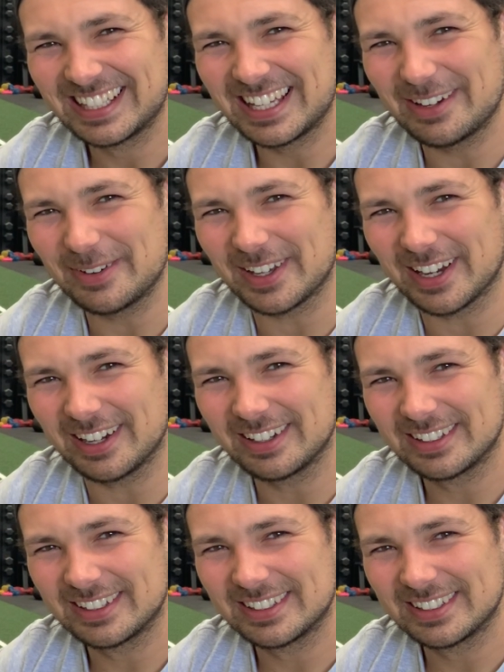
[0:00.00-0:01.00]
Here we go.
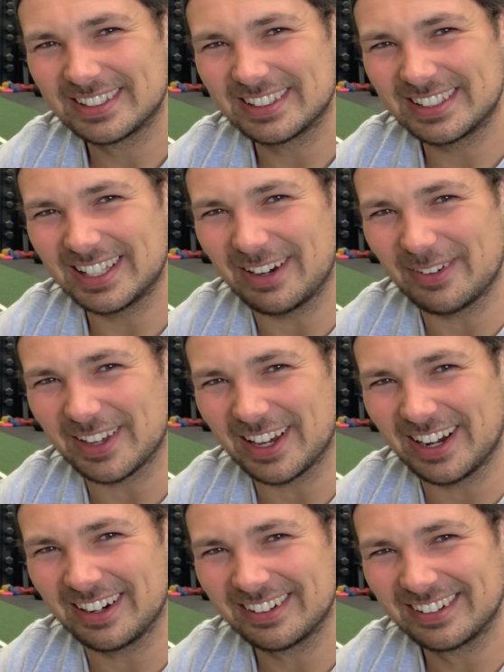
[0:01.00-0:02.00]
There we go.